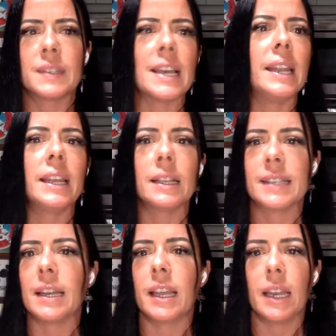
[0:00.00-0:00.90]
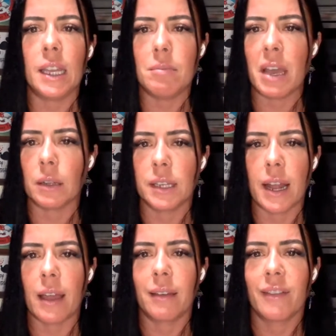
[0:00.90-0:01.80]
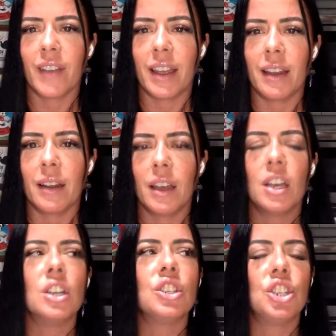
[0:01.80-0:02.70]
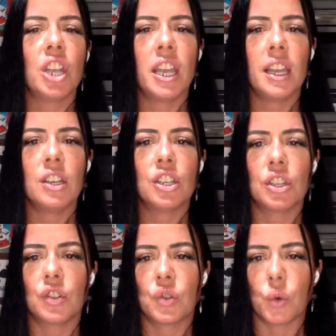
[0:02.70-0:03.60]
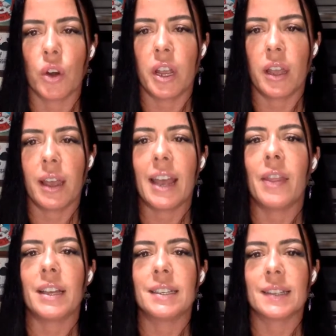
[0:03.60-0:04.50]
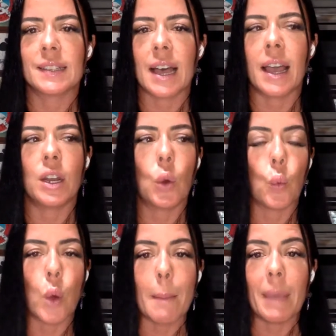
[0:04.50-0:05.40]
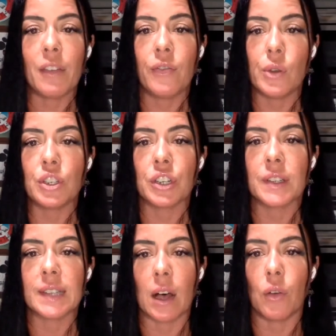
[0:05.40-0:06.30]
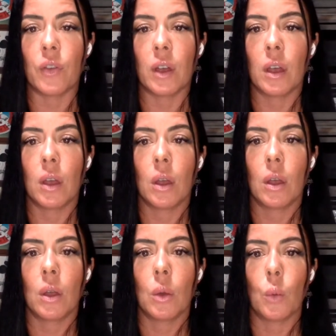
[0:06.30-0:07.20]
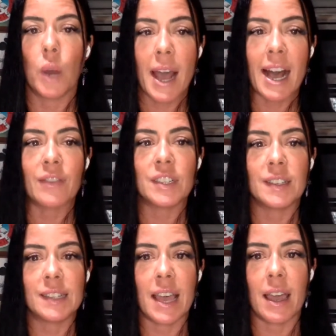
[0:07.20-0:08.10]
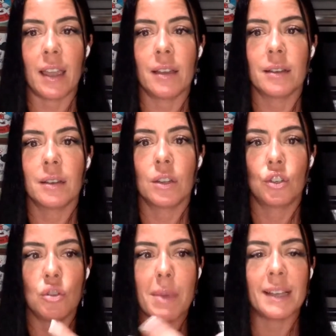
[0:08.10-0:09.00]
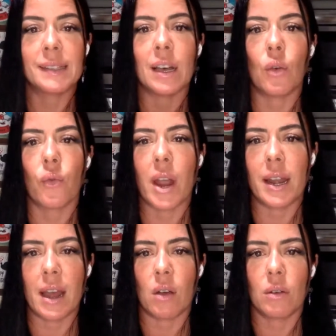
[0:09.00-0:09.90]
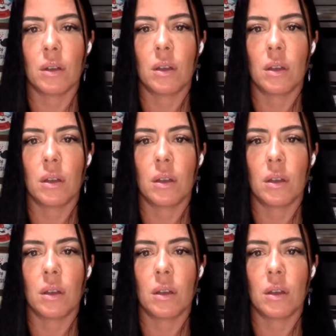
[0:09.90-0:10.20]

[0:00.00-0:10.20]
sending an email today, right? Change the story and then decide what my future self would have to say to myself right now.